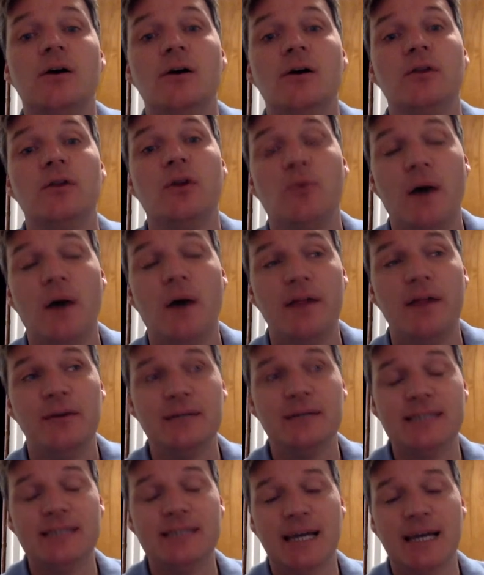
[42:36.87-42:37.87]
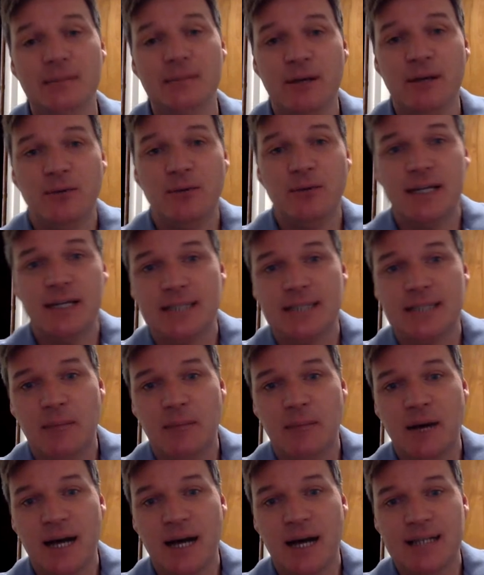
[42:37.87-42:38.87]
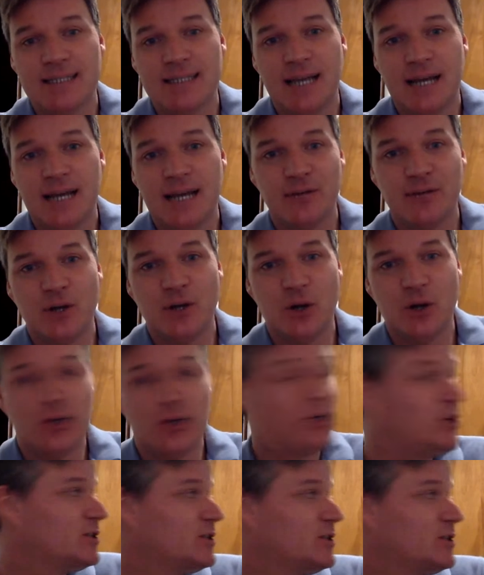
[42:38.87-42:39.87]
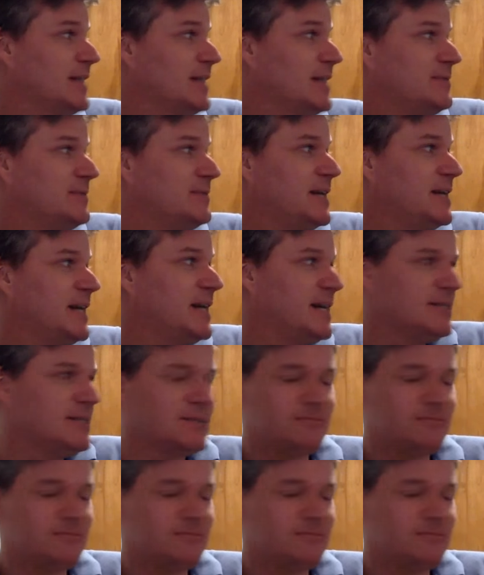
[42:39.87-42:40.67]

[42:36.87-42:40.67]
the one that was sent to me was a box set of the Golden Girls. So that was very nice.